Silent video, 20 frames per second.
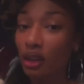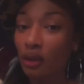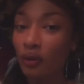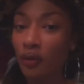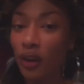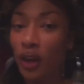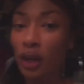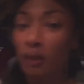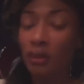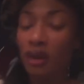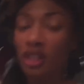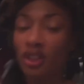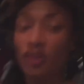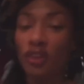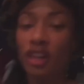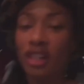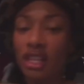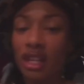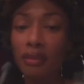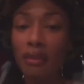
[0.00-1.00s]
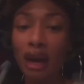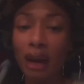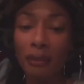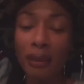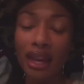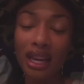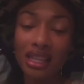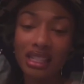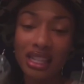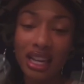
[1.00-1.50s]
very much funded by
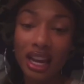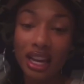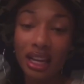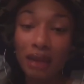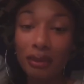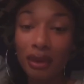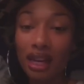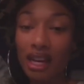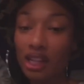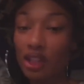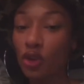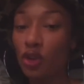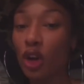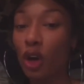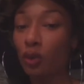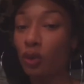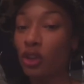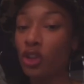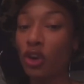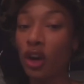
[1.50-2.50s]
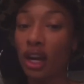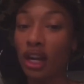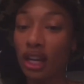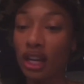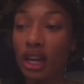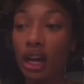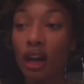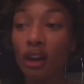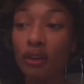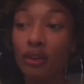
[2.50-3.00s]
Megan Thee Stallion, because you know we trying to
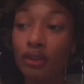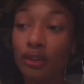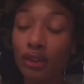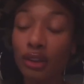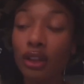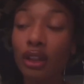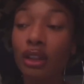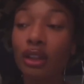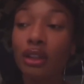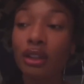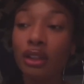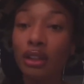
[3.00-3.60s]
get off.